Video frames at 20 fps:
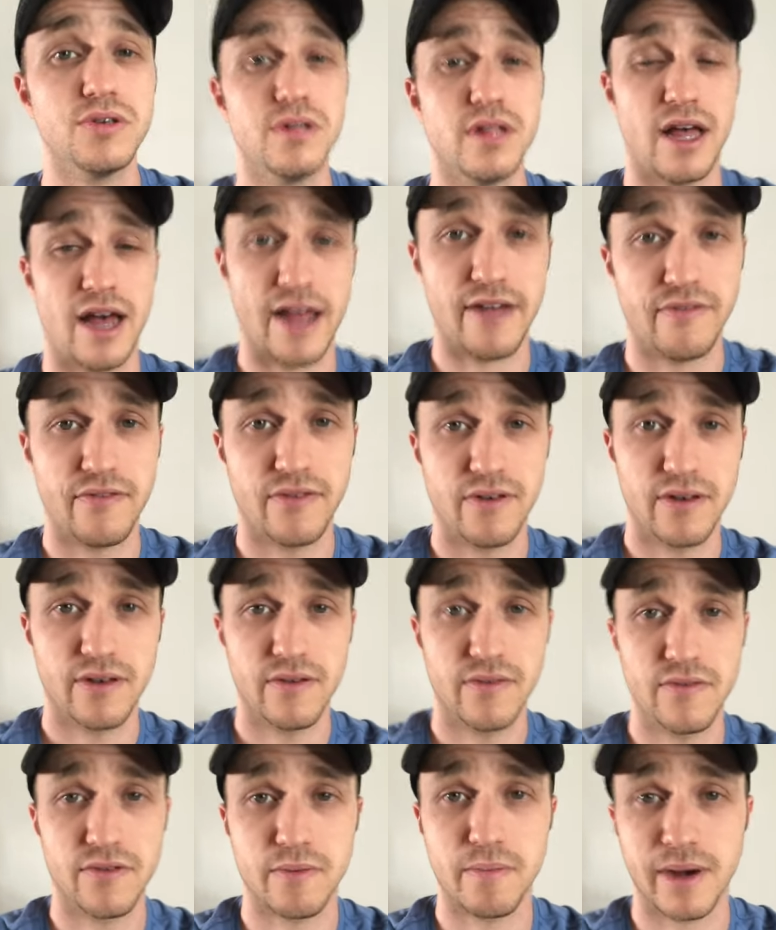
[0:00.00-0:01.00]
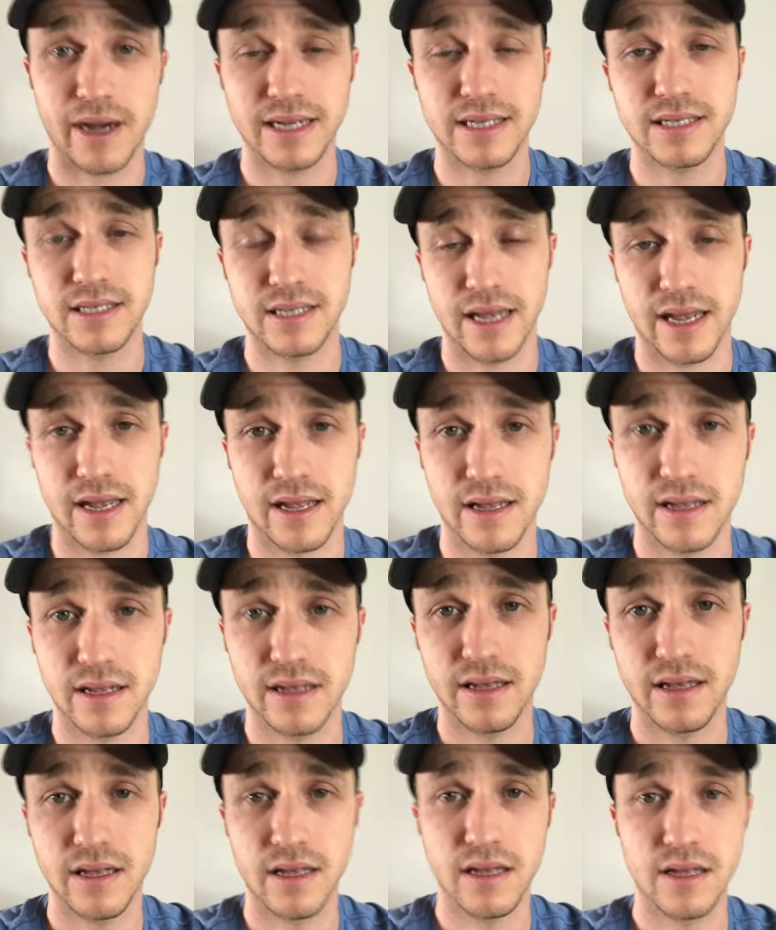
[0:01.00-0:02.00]
your life for my sake,
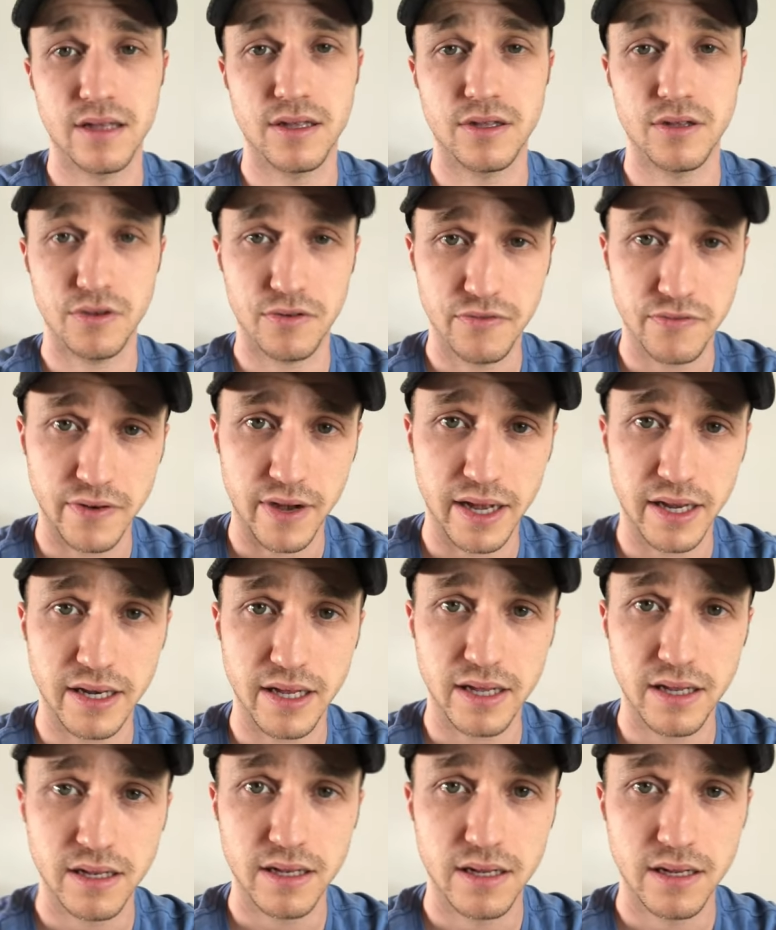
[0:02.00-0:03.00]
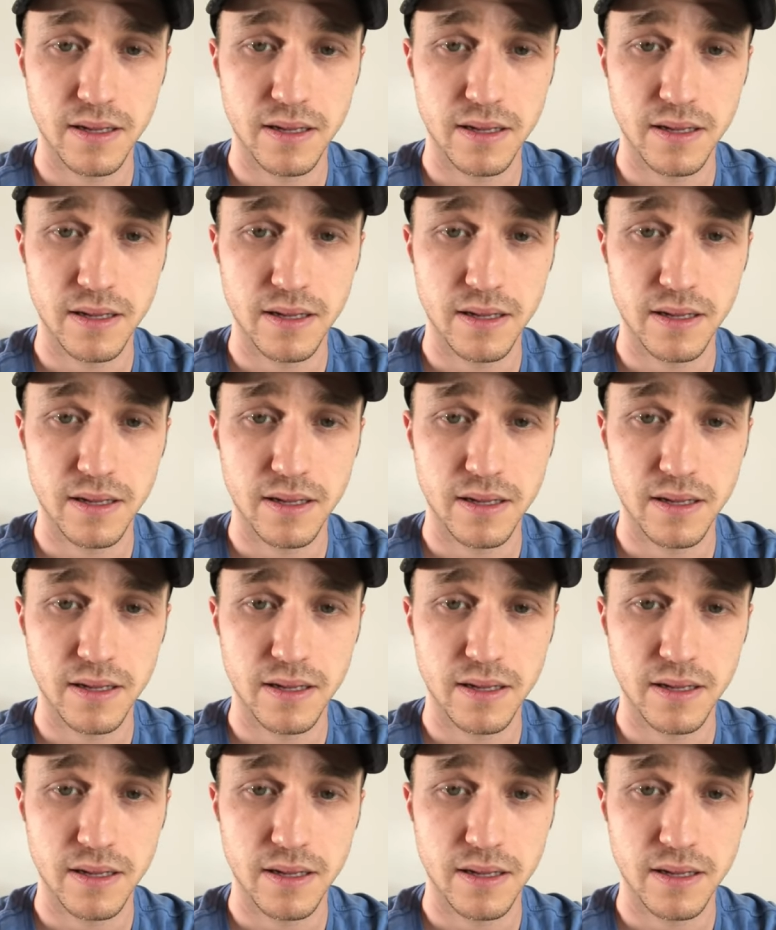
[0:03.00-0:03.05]
you'll find it.